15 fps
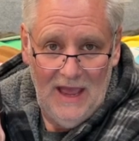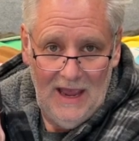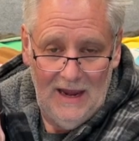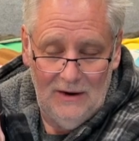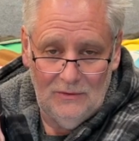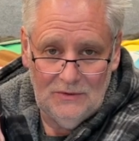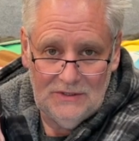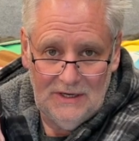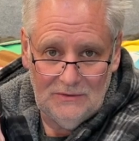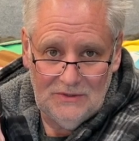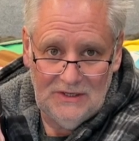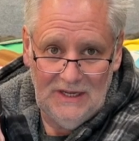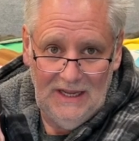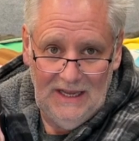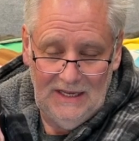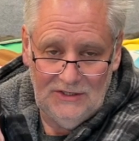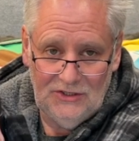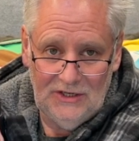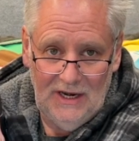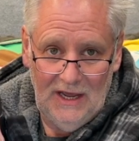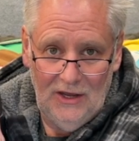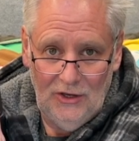house, out of your
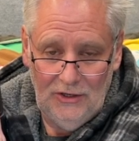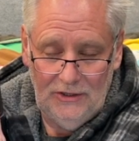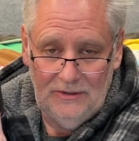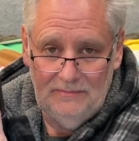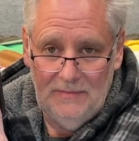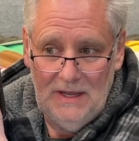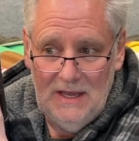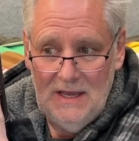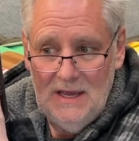kitchen at home